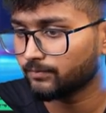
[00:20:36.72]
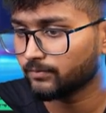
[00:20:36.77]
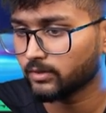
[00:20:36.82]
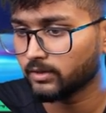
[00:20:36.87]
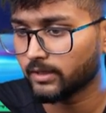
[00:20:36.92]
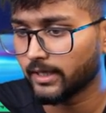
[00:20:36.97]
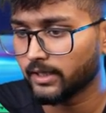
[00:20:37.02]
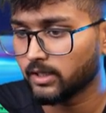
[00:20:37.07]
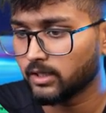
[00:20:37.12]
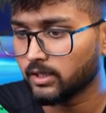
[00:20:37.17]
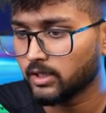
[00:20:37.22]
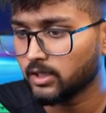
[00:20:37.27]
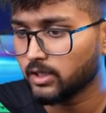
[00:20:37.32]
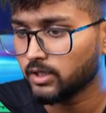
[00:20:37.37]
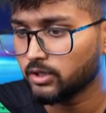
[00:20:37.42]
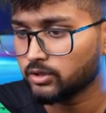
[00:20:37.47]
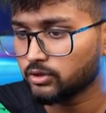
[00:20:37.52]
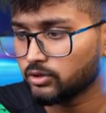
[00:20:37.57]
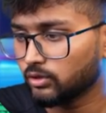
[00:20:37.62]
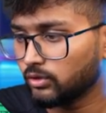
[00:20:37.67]
right?
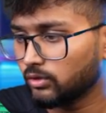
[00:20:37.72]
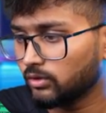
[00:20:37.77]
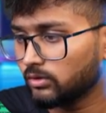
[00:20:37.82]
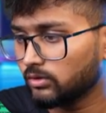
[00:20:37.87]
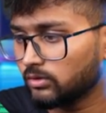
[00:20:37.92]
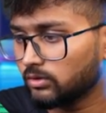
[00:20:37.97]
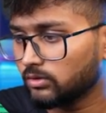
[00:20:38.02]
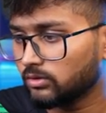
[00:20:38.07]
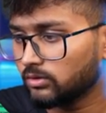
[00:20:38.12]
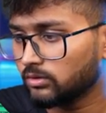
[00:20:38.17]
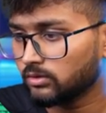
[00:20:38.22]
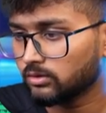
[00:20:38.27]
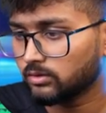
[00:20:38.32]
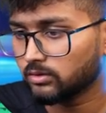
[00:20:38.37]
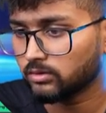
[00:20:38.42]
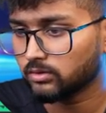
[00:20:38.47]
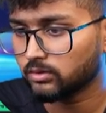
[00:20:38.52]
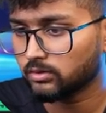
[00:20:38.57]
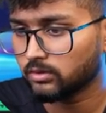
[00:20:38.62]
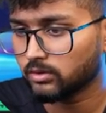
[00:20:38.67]
So
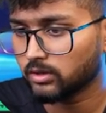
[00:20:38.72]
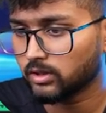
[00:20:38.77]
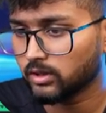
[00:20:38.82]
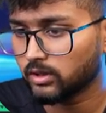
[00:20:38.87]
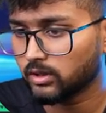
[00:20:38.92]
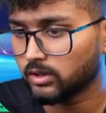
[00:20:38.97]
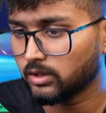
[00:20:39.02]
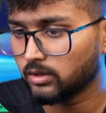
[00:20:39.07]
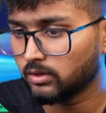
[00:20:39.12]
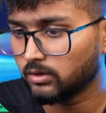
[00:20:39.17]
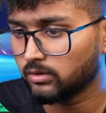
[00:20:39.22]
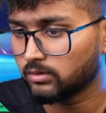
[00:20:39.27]
I'll